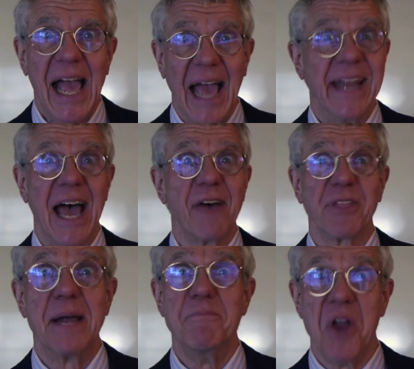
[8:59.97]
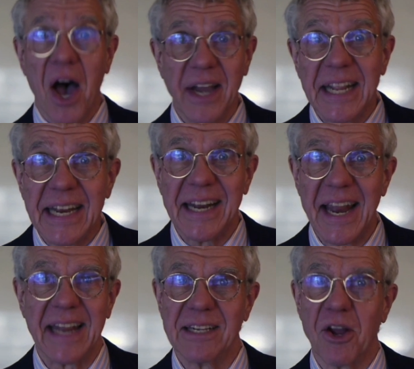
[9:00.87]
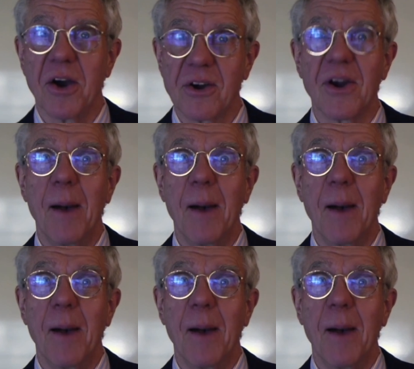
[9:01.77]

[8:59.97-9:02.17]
And now I'm not in it any longer,